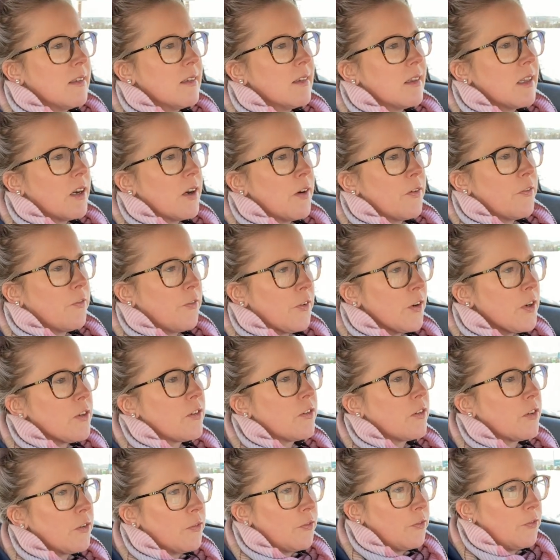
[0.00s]
their
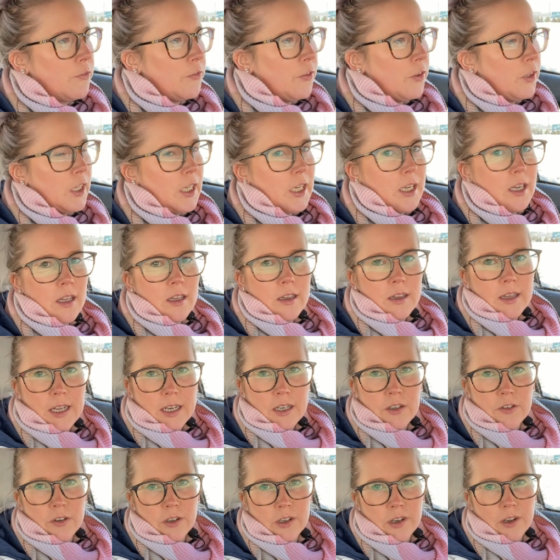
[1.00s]
first fully
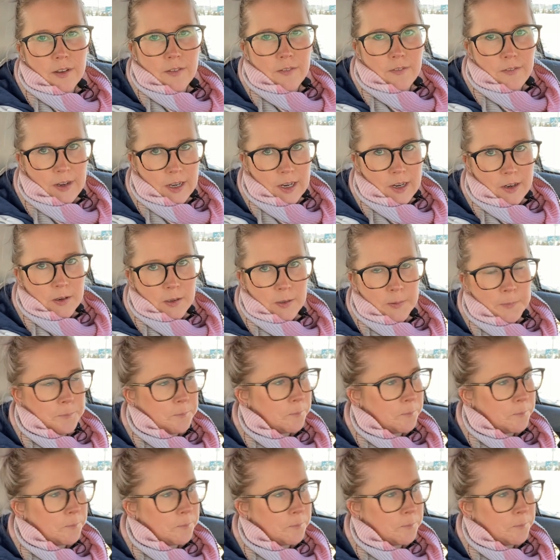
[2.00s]
electric vehicle.